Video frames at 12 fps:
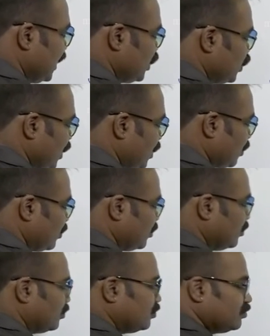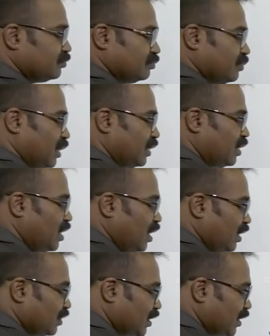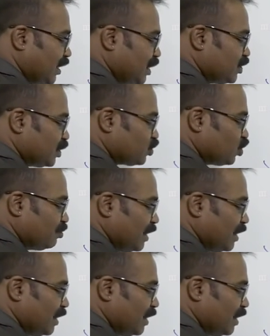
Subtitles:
glacier, right, the glacier should